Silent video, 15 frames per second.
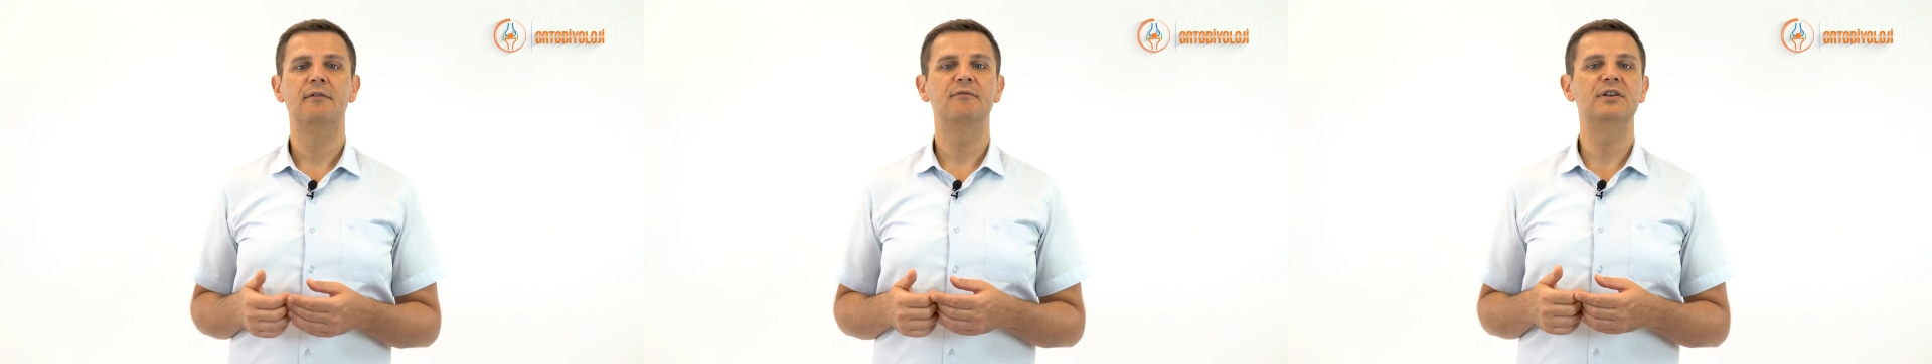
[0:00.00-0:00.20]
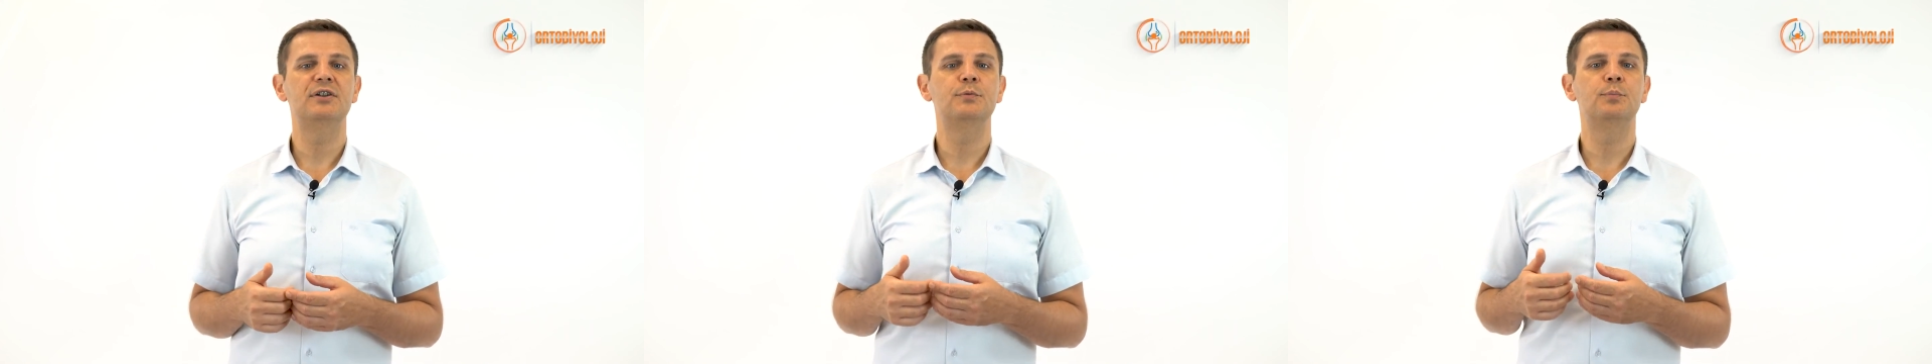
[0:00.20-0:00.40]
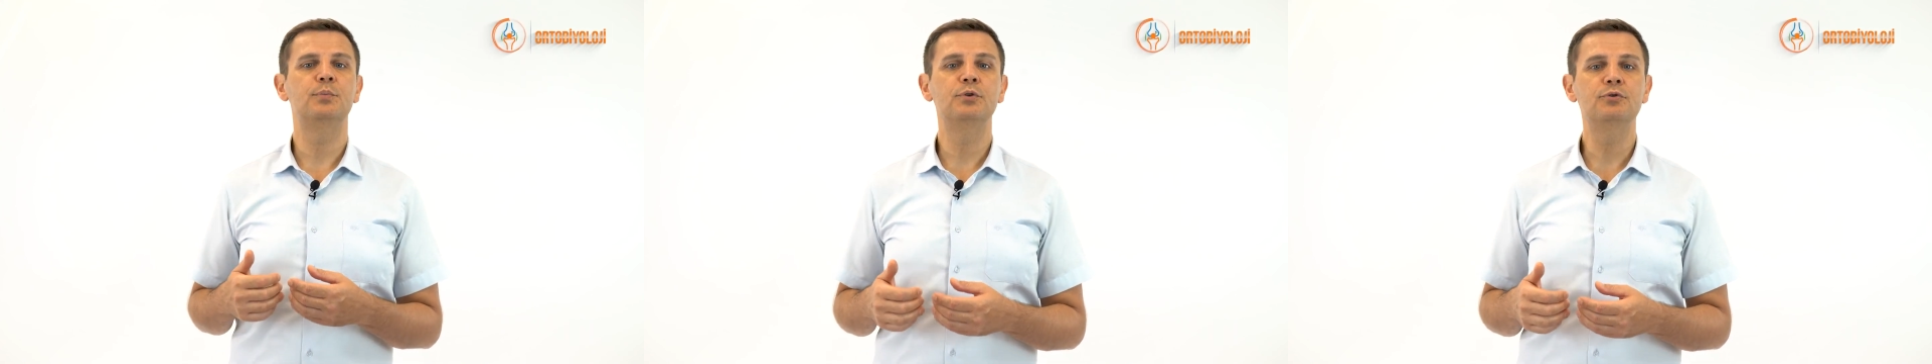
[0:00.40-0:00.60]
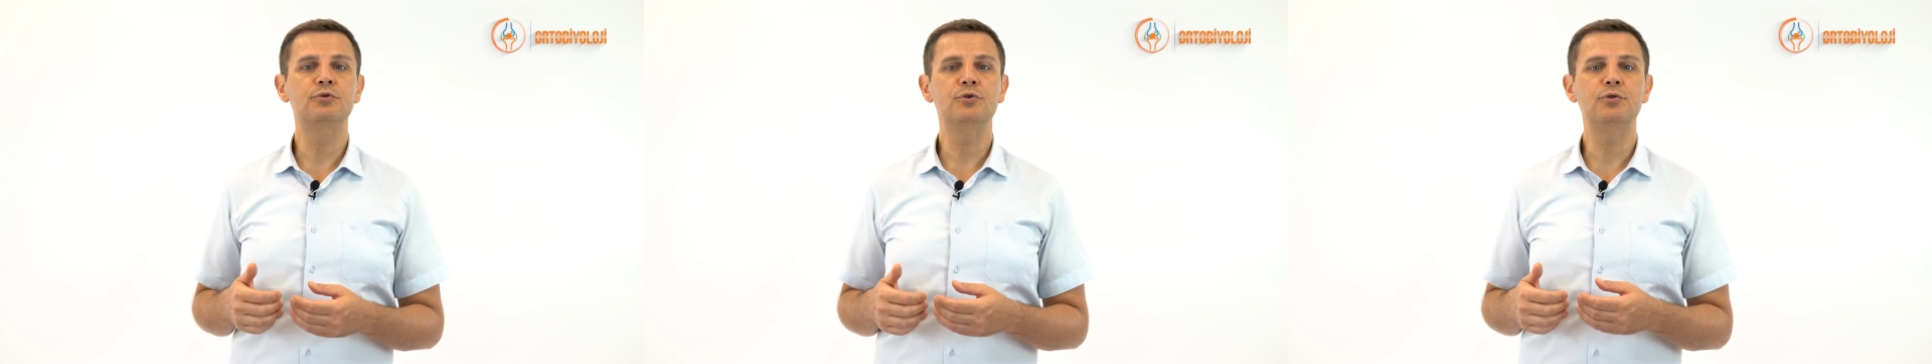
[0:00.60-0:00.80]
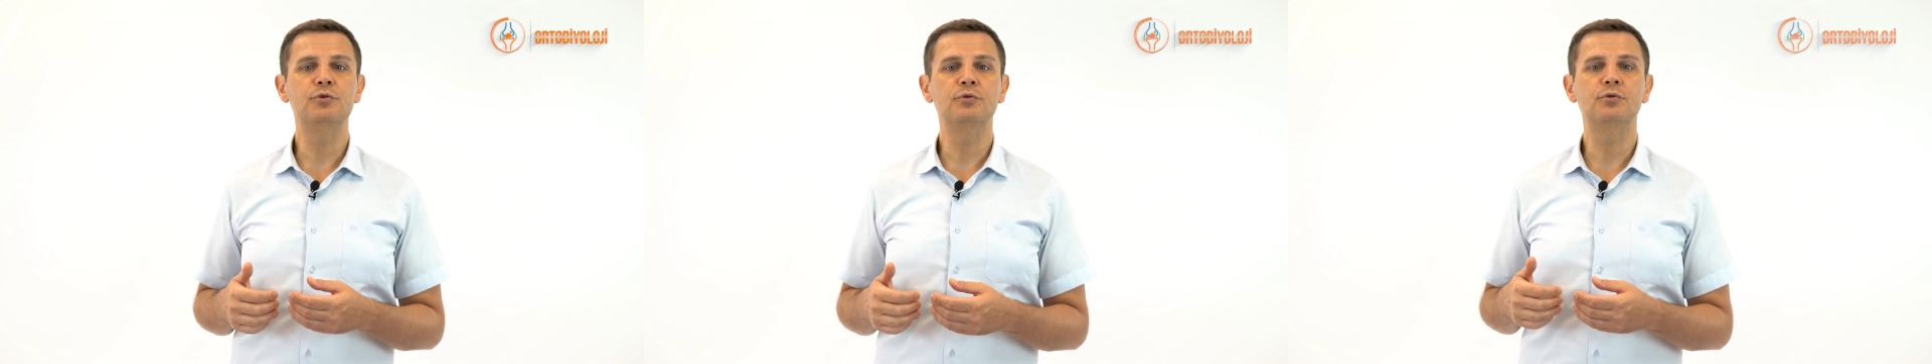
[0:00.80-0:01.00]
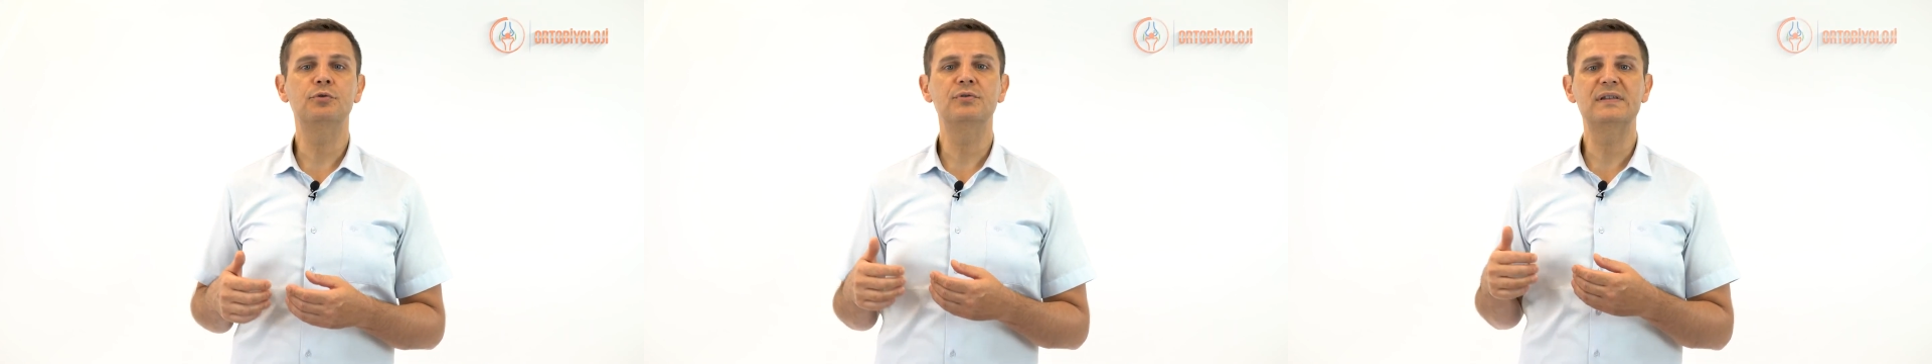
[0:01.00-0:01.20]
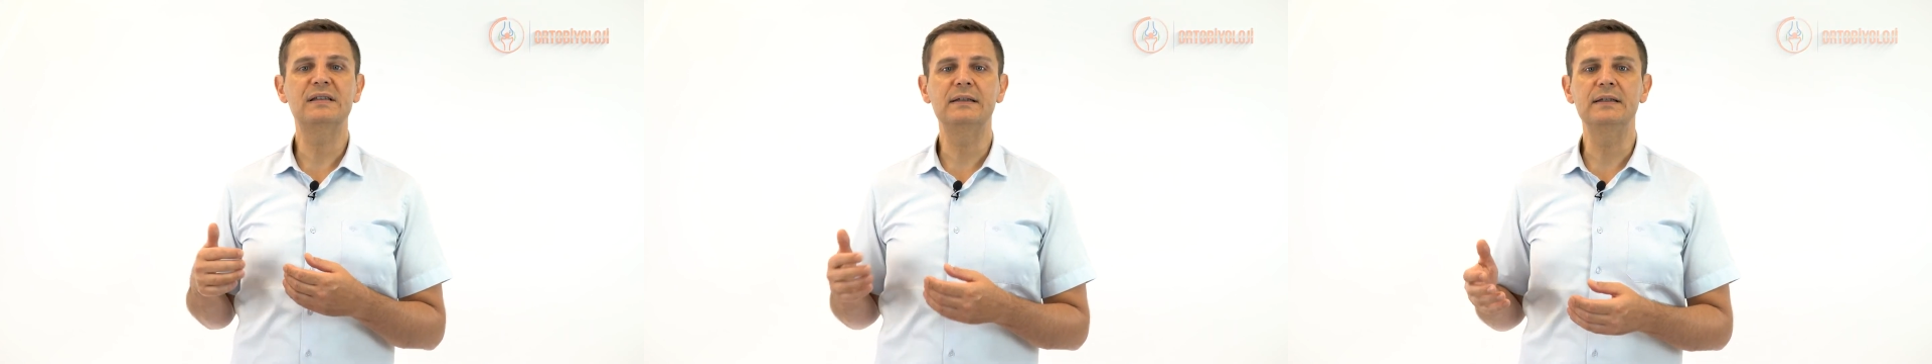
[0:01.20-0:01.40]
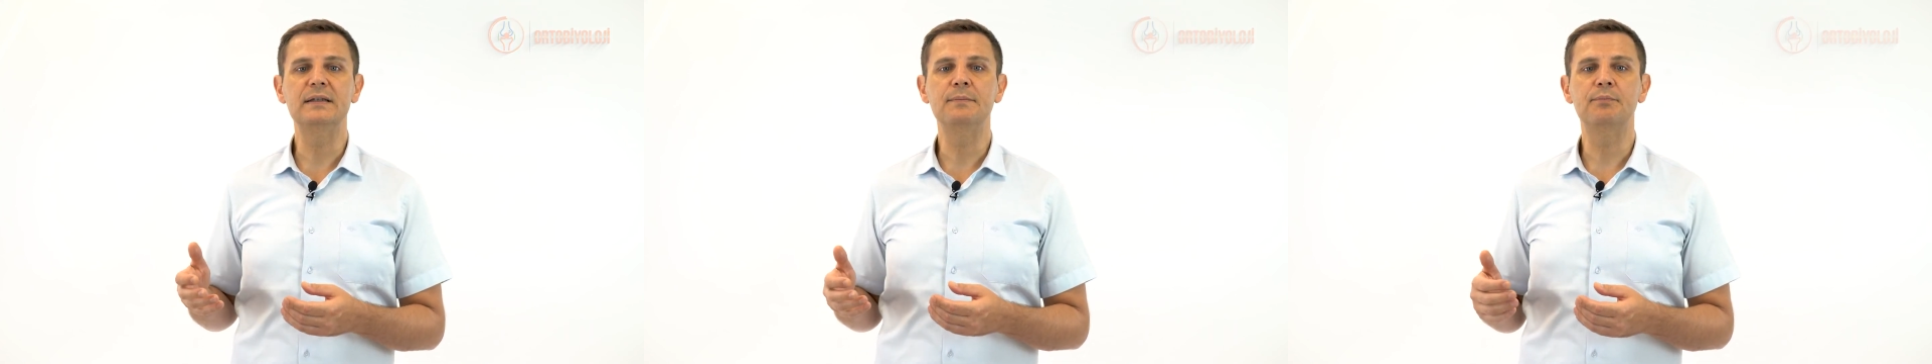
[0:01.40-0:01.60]
which puts you to
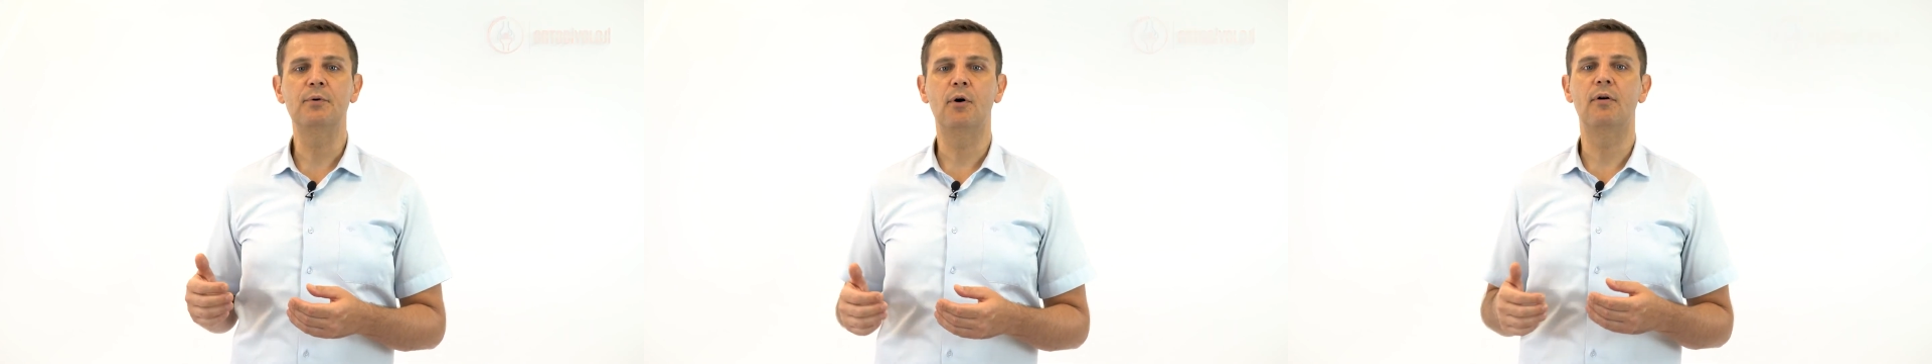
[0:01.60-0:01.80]
sleep,